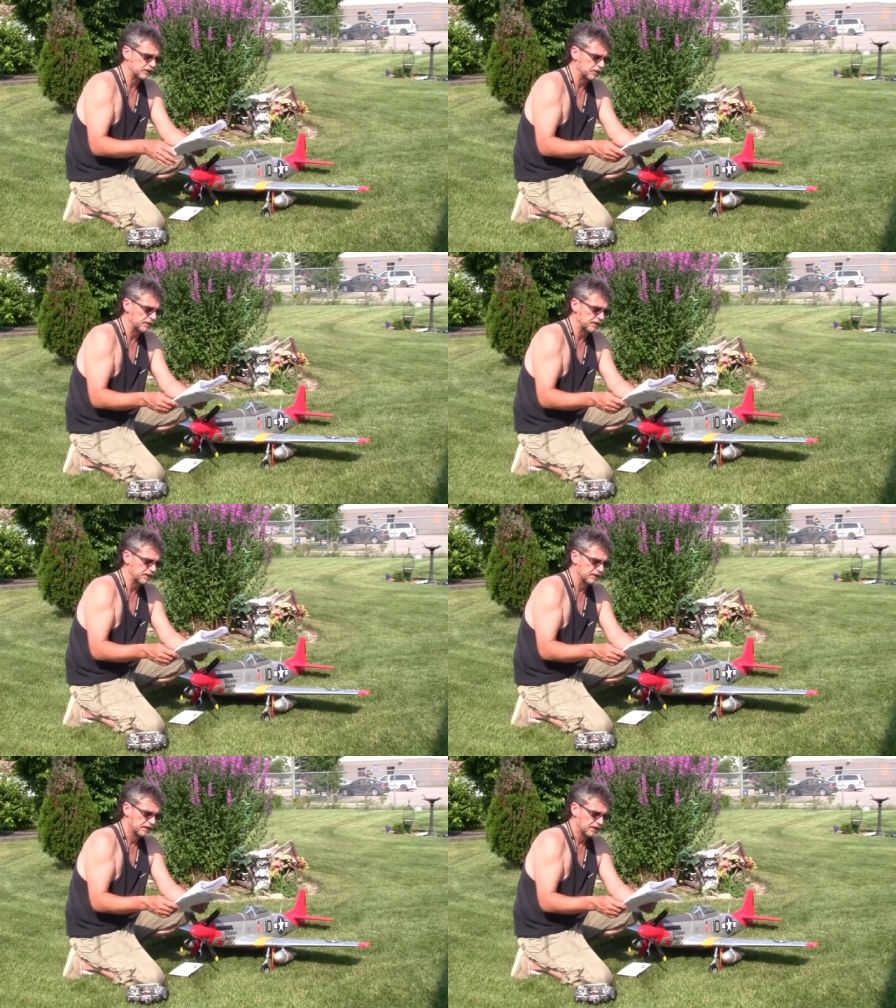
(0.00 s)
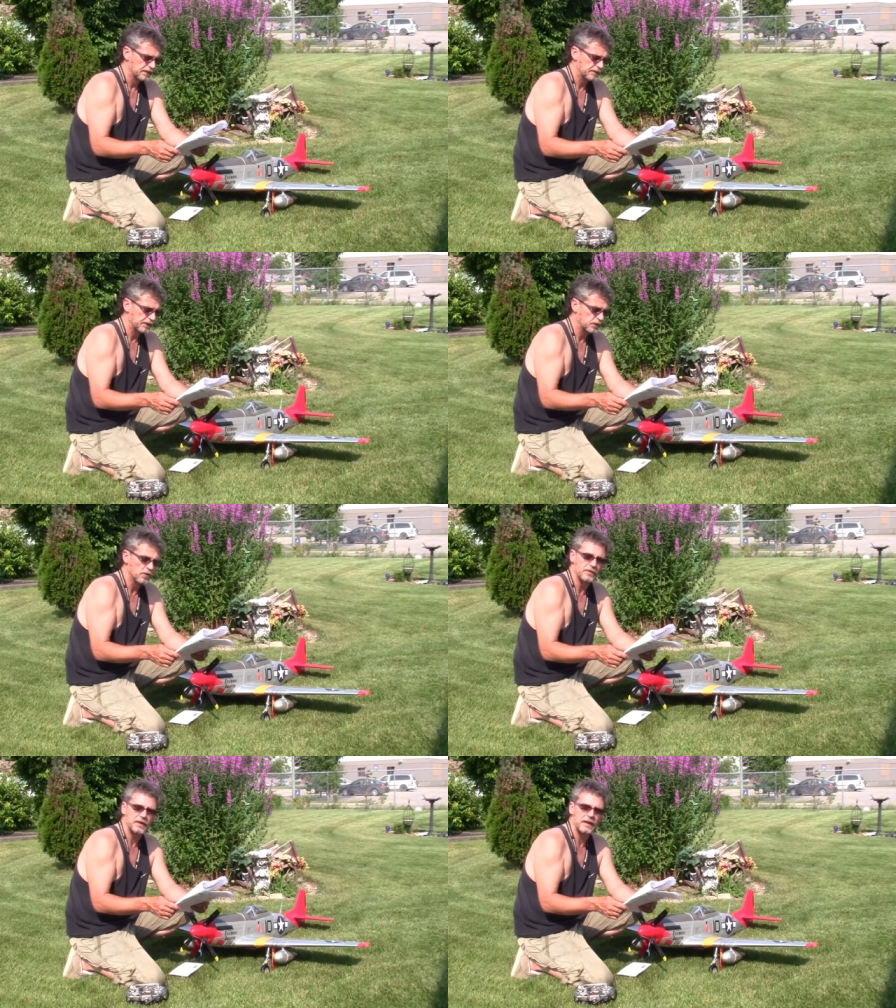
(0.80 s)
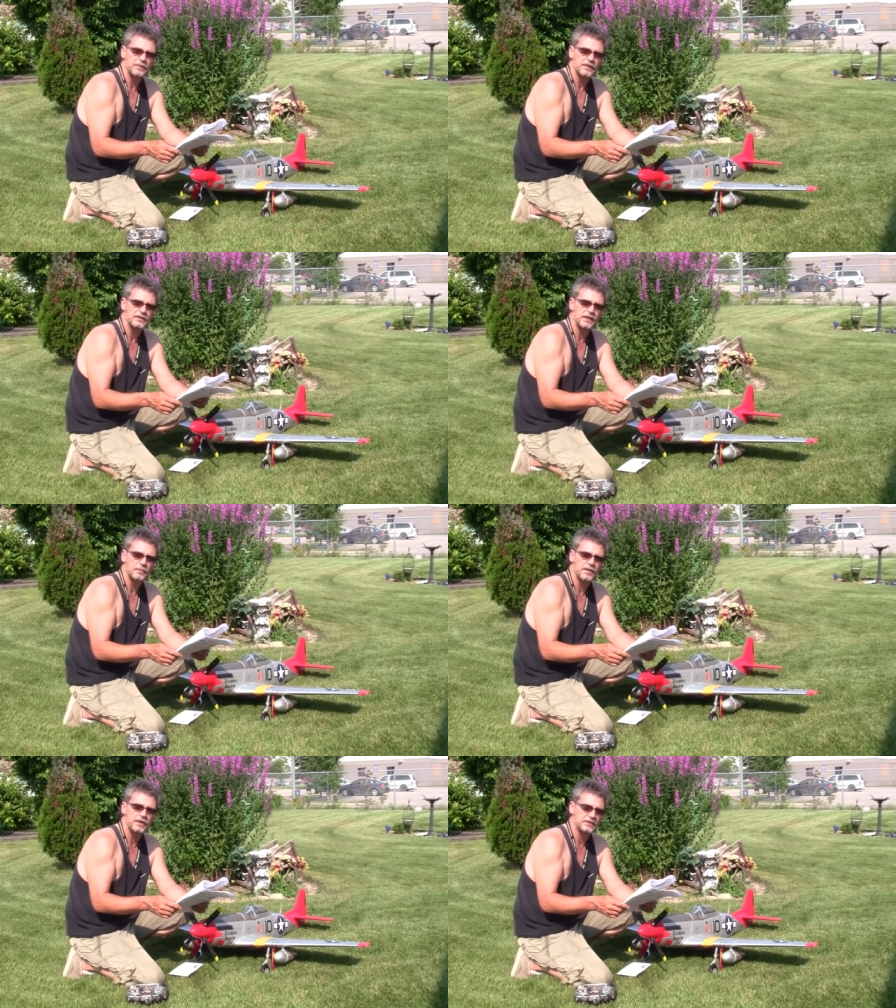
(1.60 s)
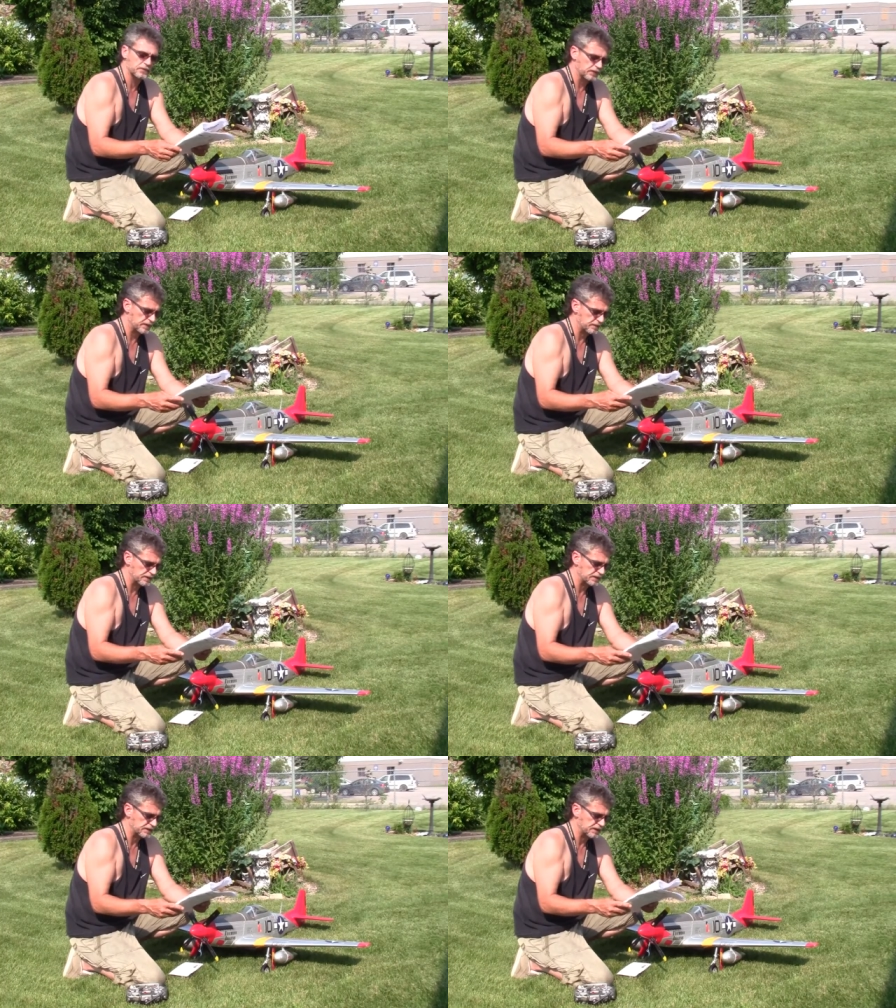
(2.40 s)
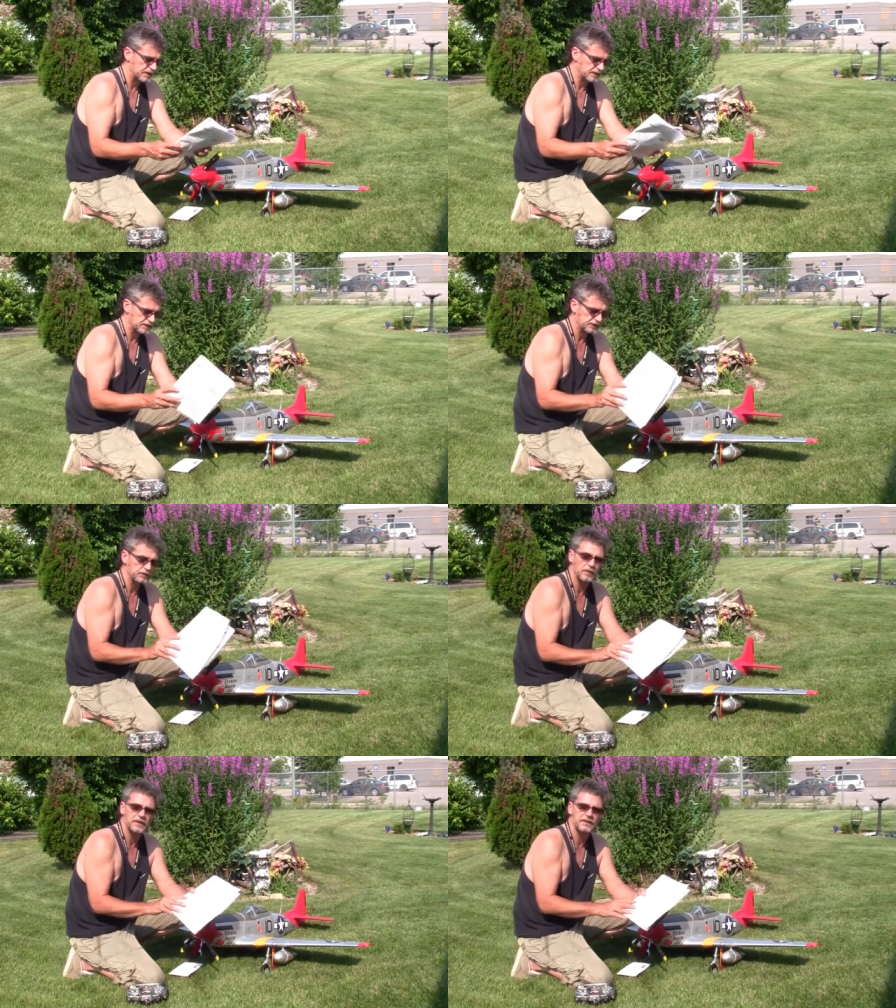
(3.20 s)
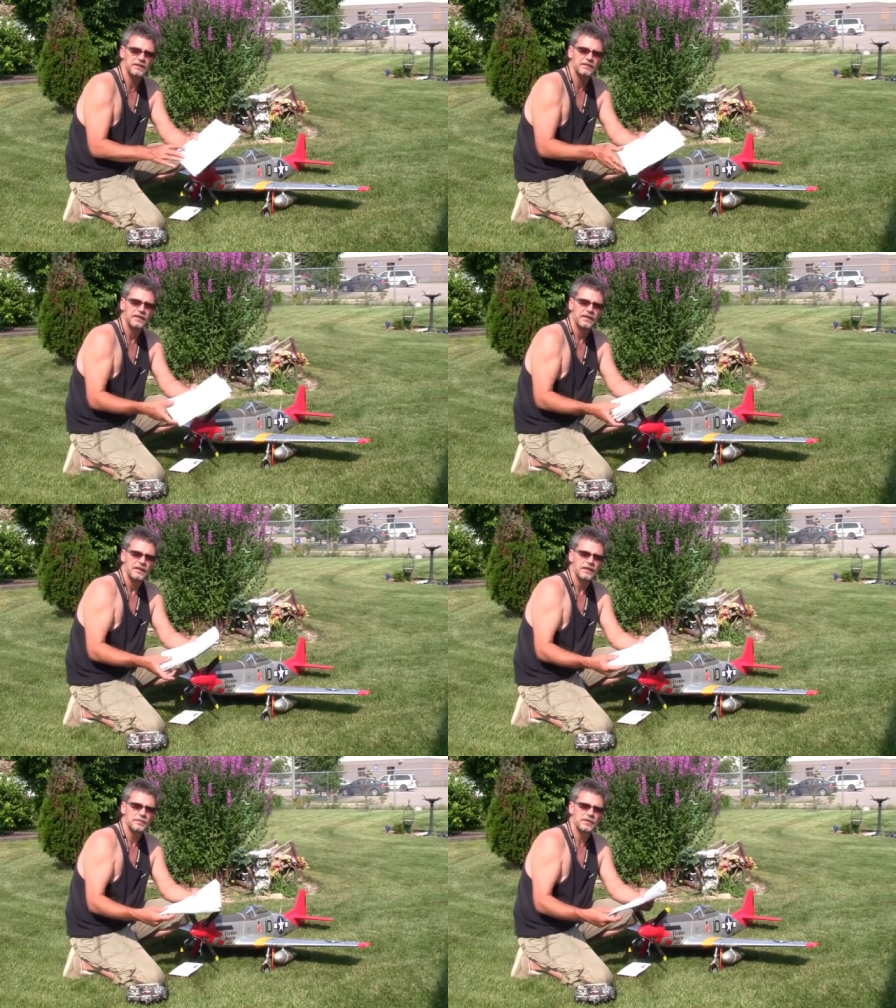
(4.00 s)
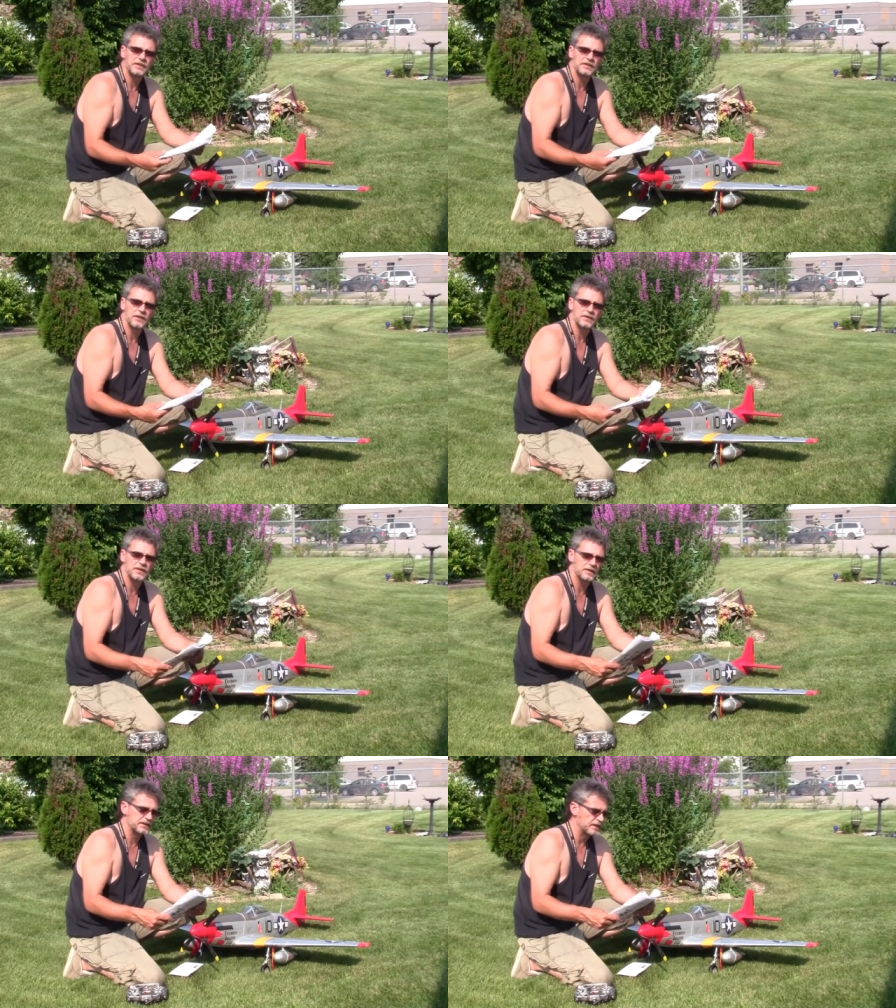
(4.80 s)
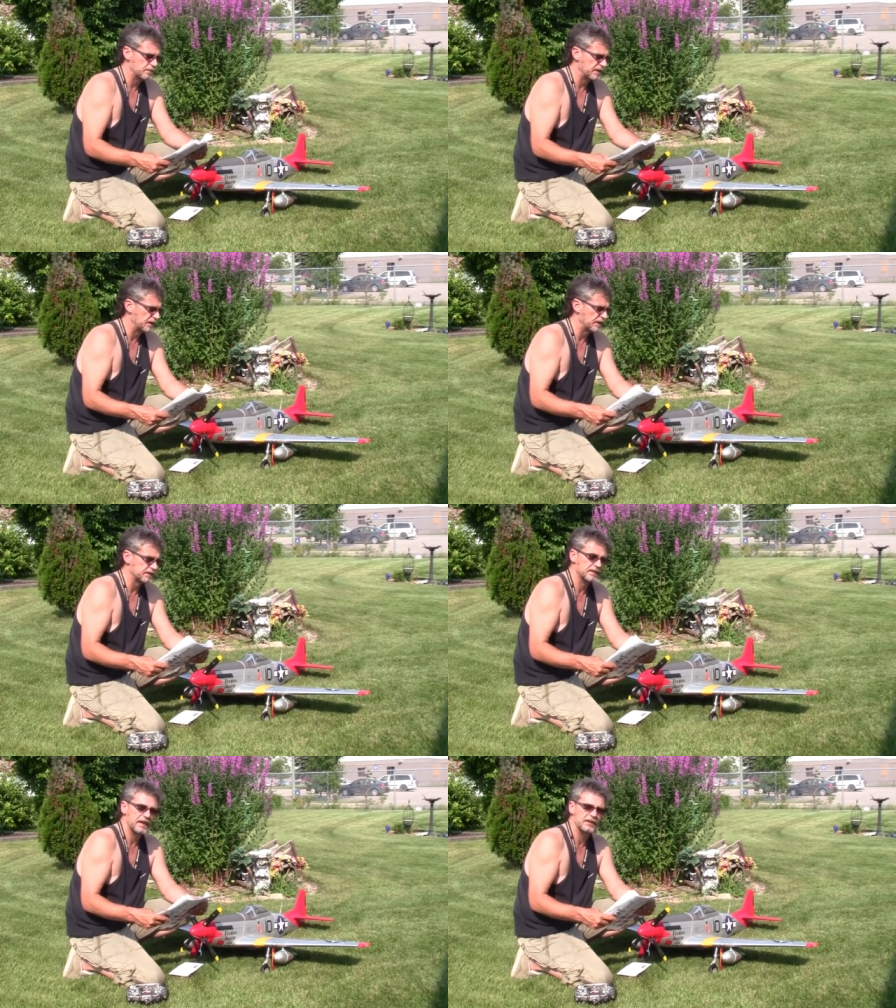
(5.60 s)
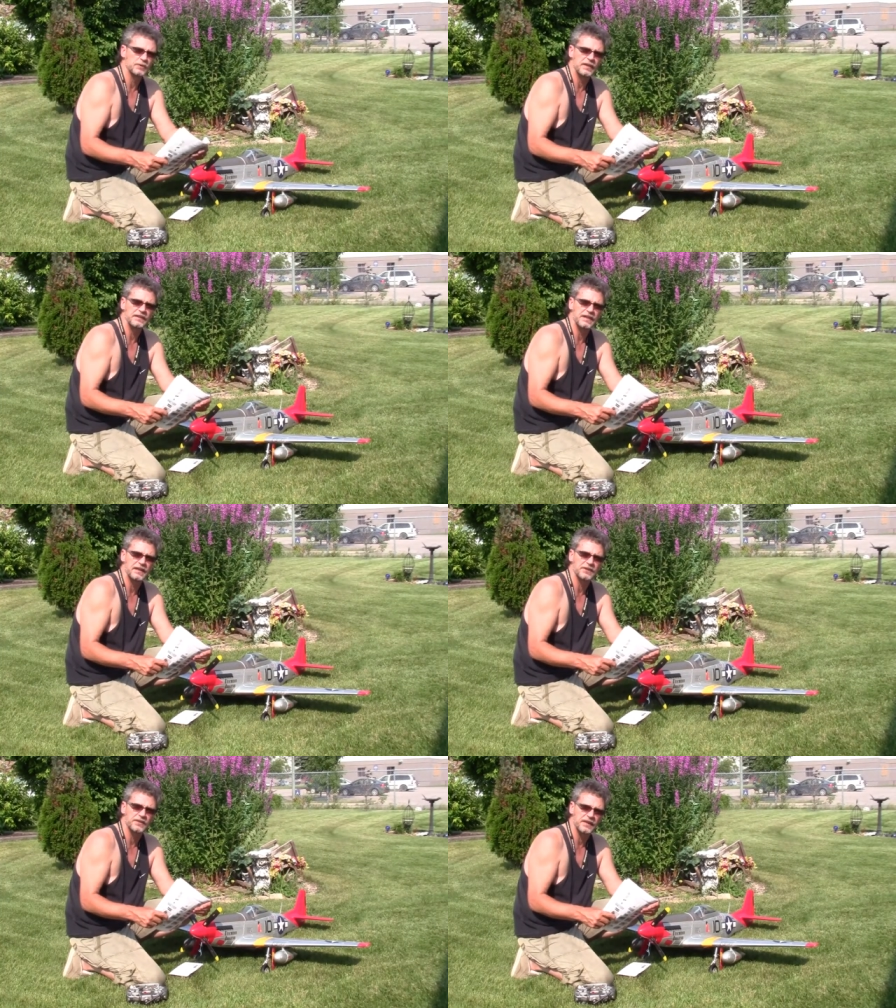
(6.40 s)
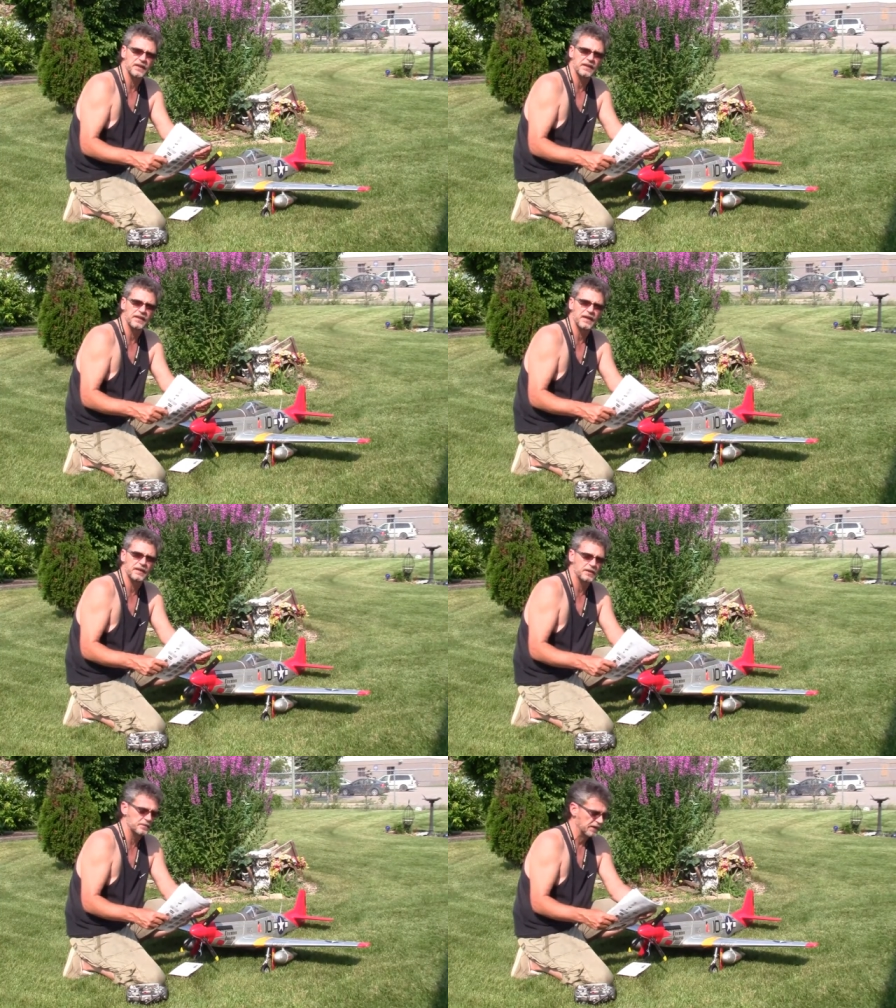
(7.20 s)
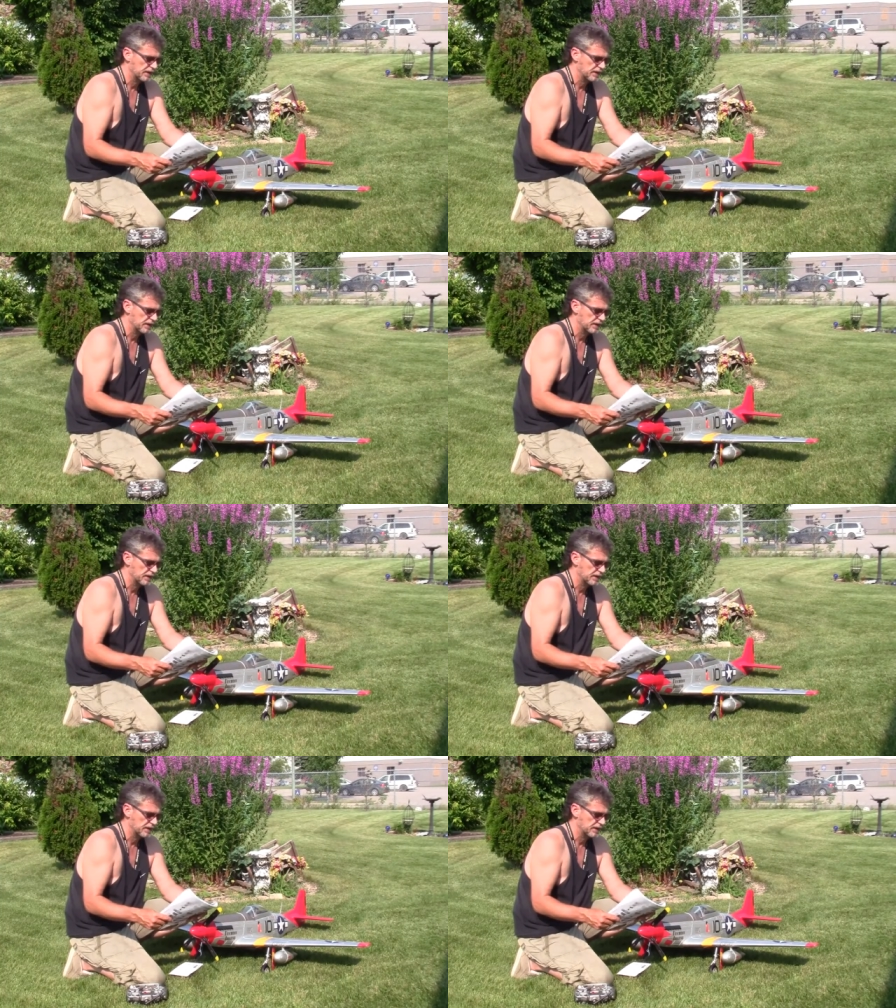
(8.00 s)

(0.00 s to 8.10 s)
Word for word: So I'm gonna gonna go over a couple of these little parts for you, but uh, just wanted to uh, put this out there to anybody that has one of these kits or thinking of getting them.